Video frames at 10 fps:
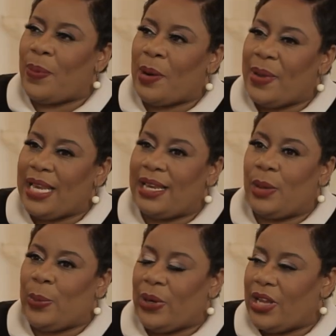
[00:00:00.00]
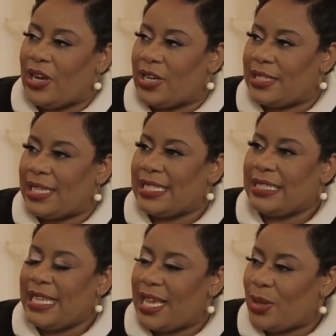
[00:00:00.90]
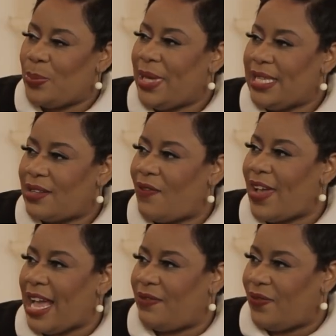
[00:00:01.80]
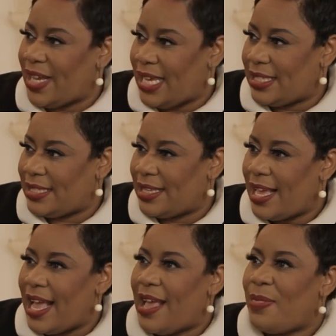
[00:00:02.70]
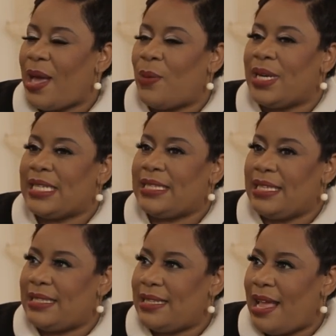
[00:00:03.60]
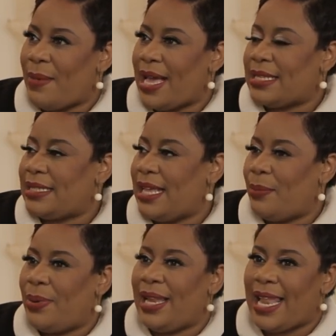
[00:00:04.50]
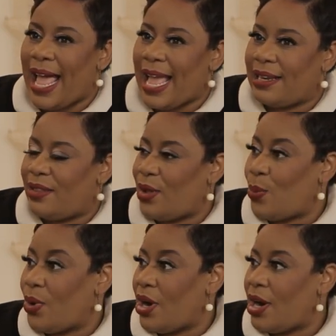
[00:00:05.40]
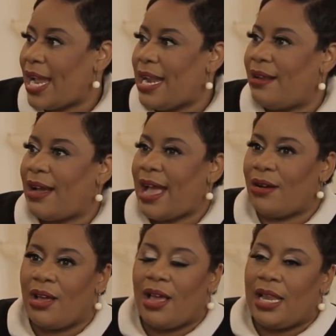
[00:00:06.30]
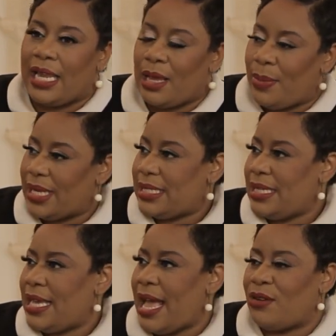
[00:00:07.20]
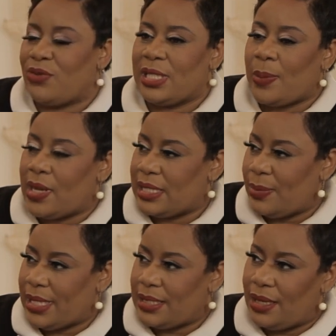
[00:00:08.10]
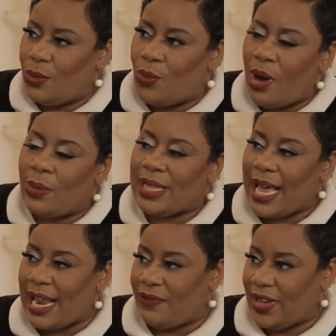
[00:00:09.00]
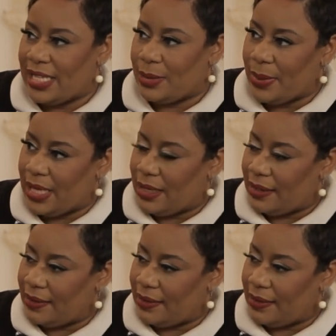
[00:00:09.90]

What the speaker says: Barbadian employers a single piece of advice that would assist them as they plan their work and look at liability and responsibility, what would that advice be?